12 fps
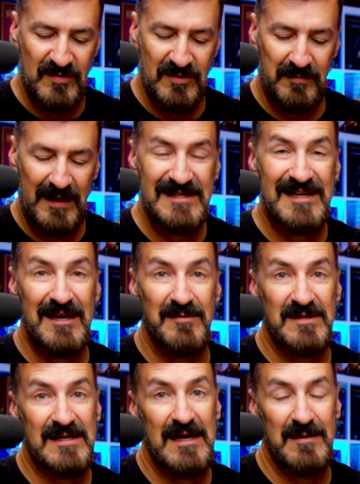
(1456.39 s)
So base game
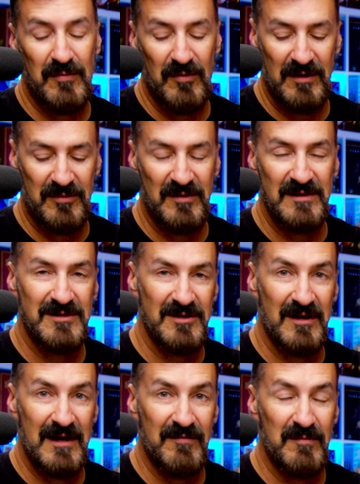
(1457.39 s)
is 8.3. So
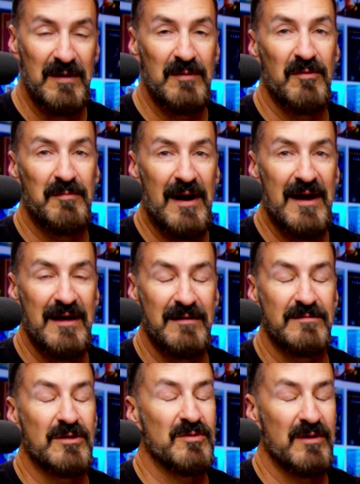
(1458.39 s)
you're having people buy it,
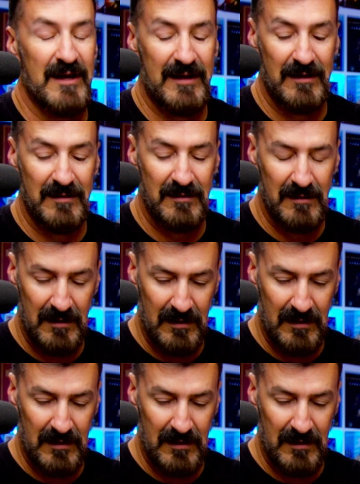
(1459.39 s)
don't like it,